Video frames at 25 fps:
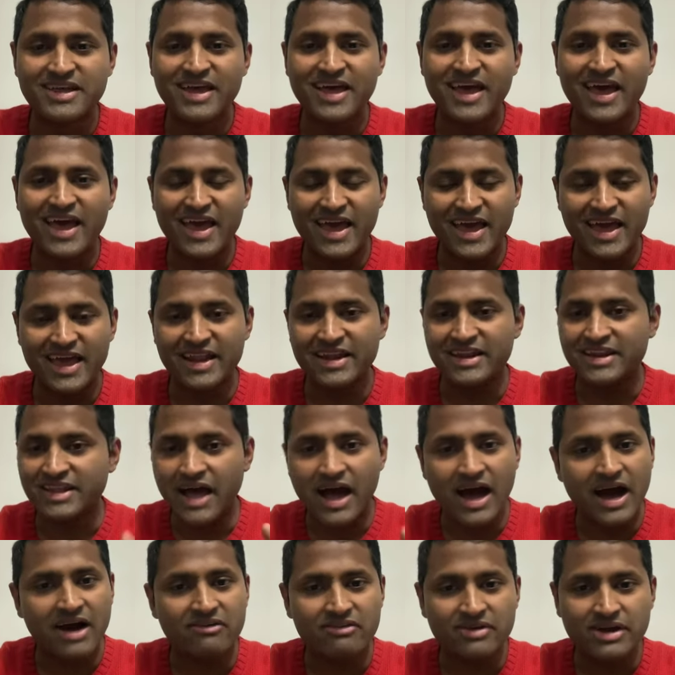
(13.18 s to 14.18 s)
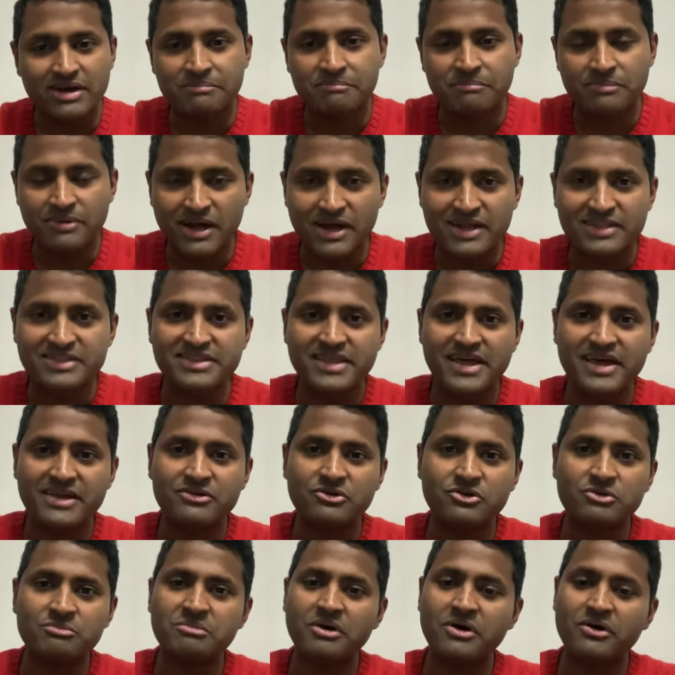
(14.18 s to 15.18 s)
And I've applied that
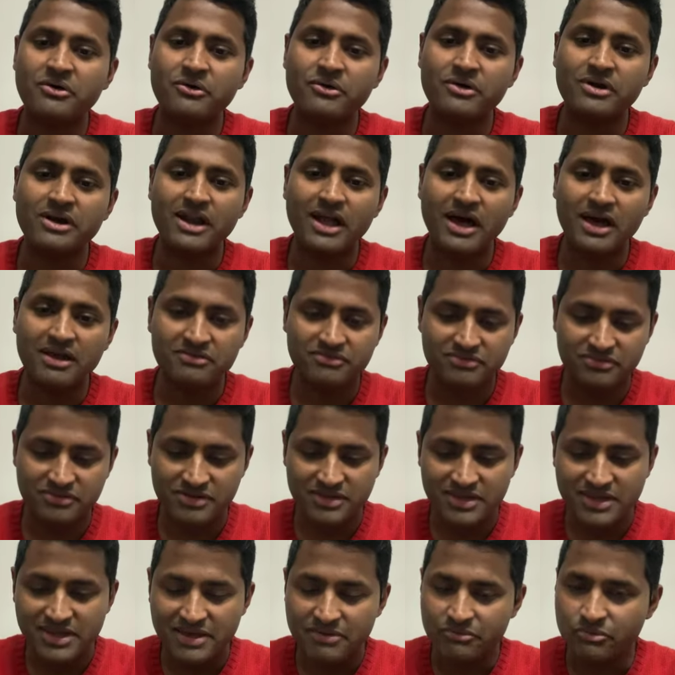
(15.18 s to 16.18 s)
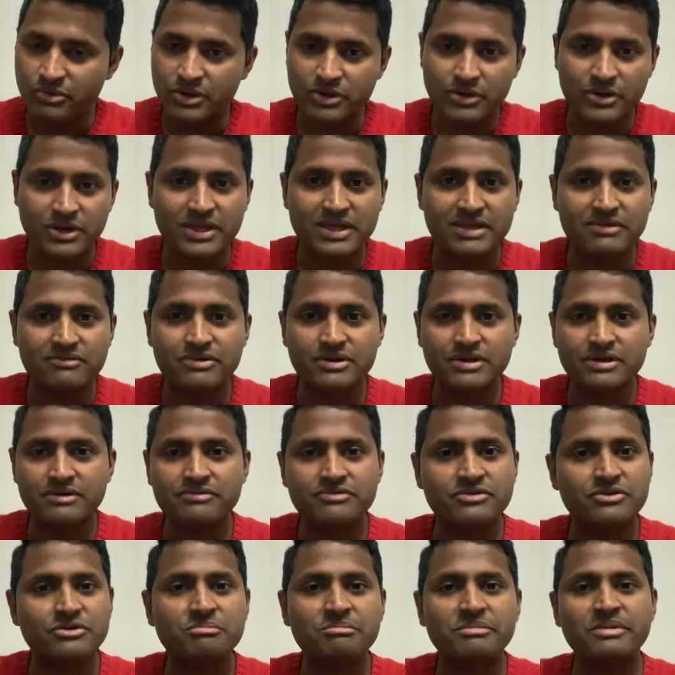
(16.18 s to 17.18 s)
on my own life. We're going to give it a
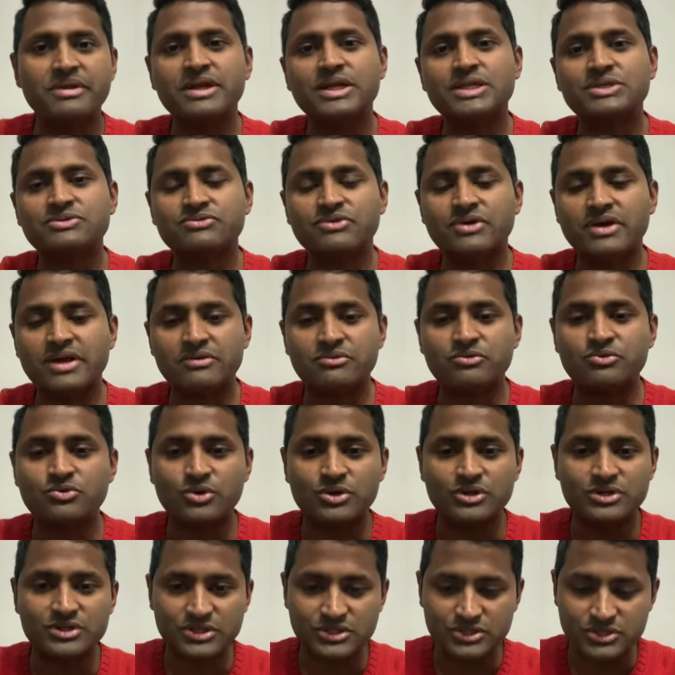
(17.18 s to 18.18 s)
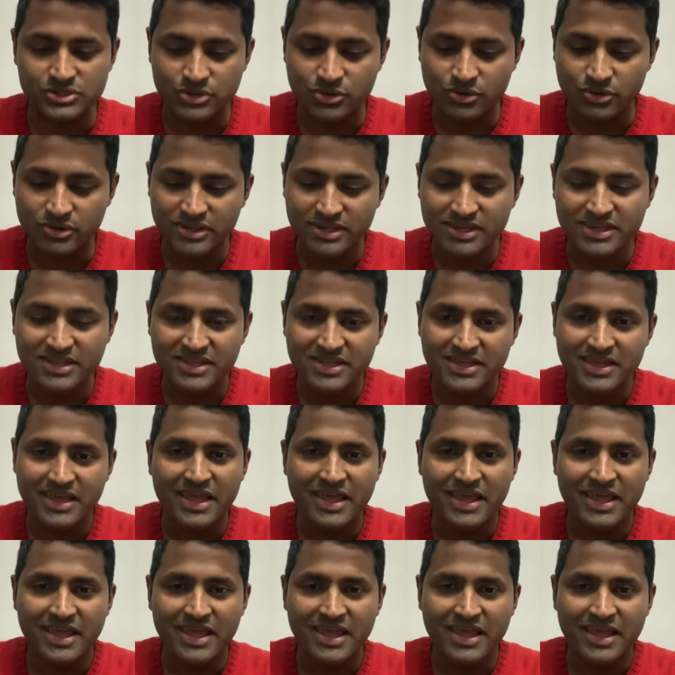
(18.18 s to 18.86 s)
few minutes for everyone to join.